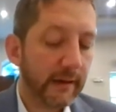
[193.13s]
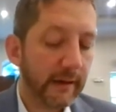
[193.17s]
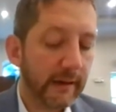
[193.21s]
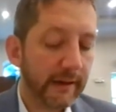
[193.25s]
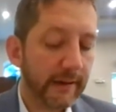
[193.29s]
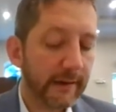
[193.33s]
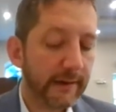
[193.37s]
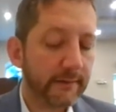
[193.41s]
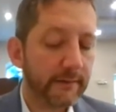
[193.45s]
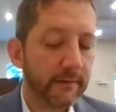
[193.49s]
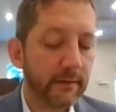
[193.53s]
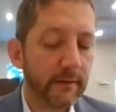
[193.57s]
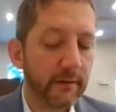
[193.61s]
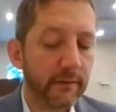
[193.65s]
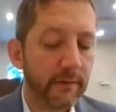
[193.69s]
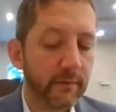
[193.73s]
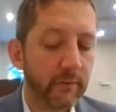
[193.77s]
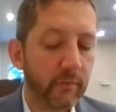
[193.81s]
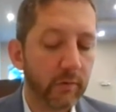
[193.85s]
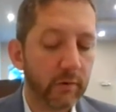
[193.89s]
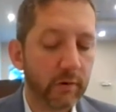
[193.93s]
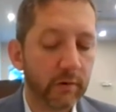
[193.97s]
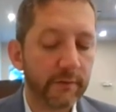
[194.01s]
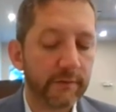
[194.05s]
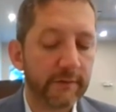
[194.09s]
and the
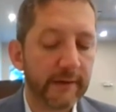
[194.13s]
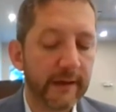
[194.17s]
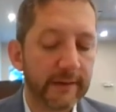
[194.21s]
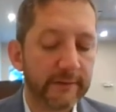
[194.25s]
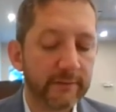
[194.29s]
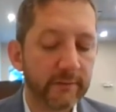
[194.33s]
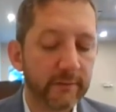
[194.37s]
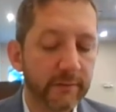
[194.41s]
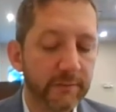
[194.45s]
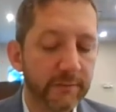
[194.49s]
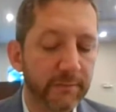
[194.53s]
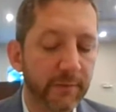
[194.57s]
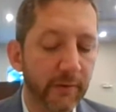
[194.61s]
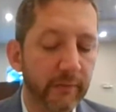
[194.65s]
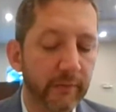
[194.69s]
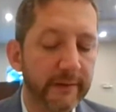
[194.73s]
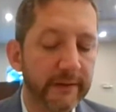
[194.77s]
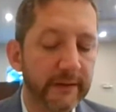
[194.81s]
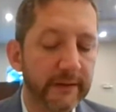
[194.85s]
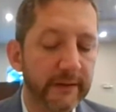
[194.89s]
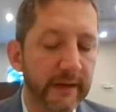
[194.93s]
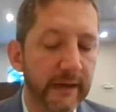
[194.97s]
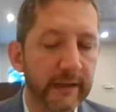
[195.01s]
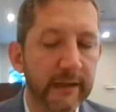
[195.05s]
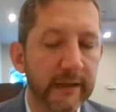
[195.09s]
words end with
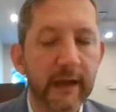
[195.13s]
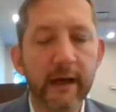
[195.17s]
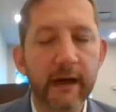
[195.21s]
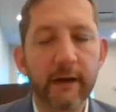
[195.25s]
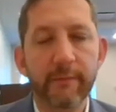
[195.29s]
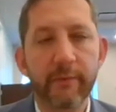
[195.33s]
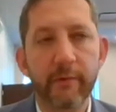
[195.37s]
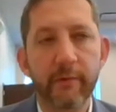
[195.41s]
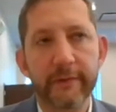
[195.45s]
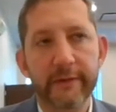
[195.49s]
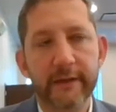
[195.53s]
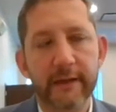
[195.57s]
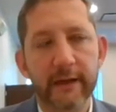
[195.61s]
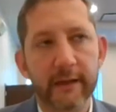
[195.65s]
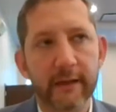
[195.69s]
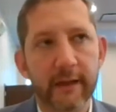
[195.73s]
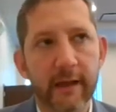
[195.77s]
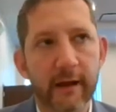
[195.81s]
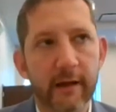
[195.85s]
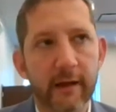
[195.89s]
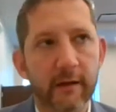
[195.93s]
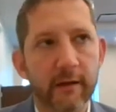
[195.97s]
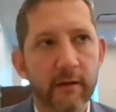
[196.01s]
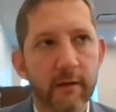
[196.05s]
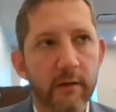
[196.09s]
boi kala, boi
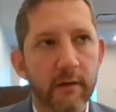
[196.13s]
kala.